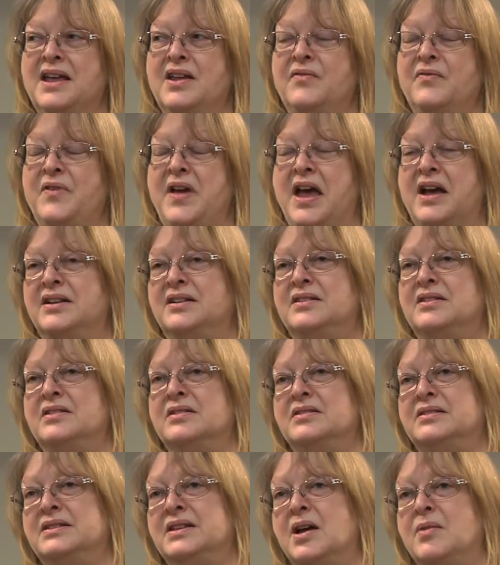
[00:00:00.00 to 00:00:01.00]
In
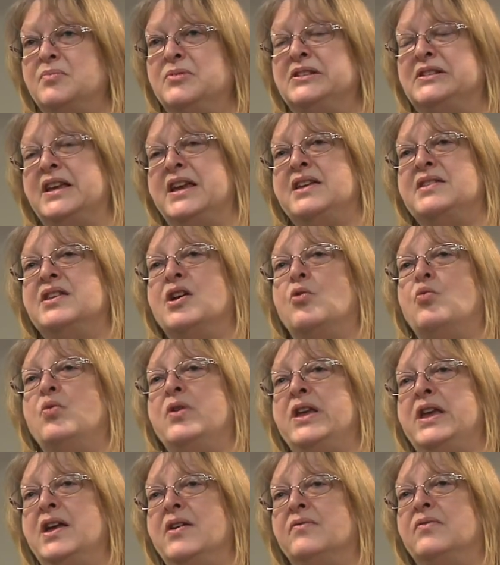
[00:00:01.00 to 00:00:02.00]
fact, some say that
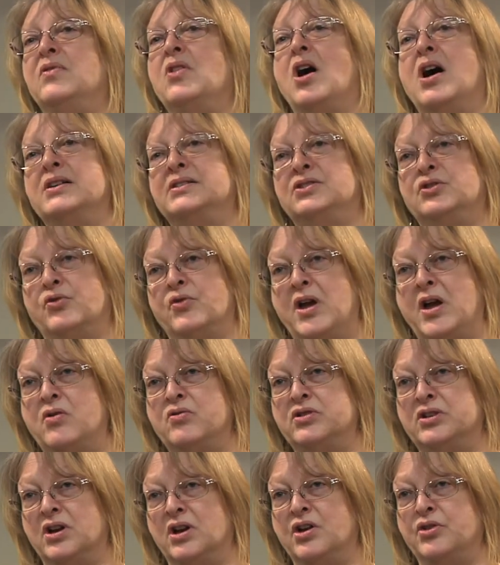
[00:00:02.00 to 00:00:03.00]
we have lost
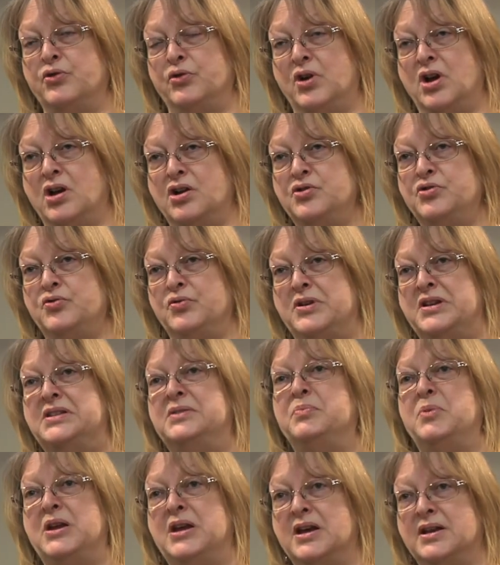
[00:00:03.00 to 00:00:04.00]
ground to other
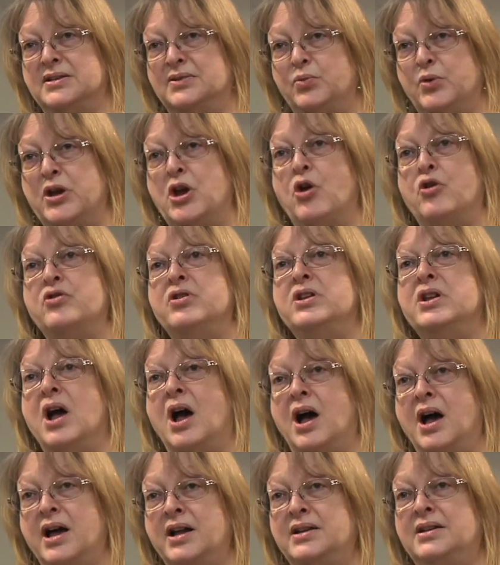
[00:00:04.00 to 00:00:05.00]
countries because we are
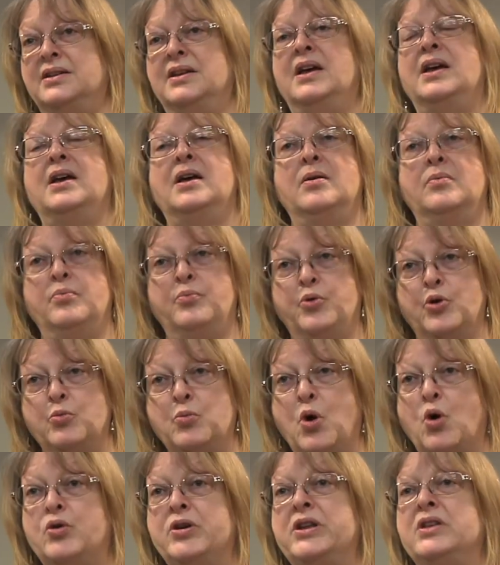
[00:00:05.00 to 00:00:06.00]
not
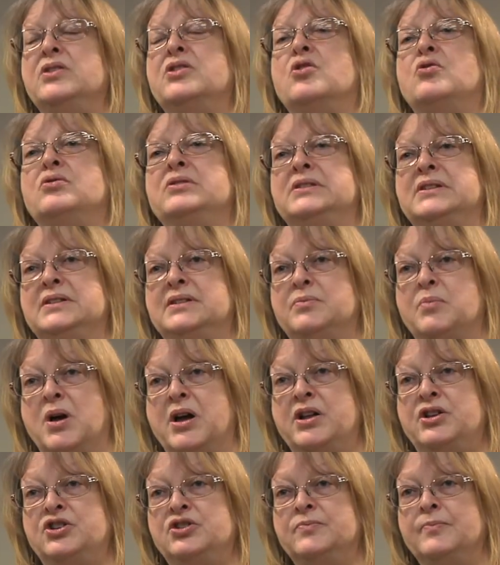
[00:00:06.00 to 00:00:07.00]
promoting those as
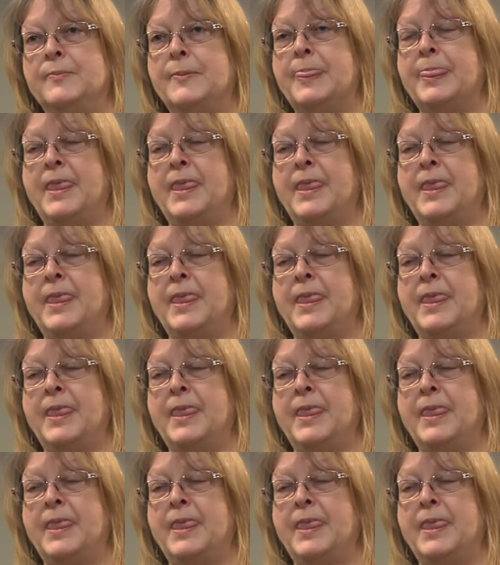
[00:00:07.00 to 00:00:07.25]
much.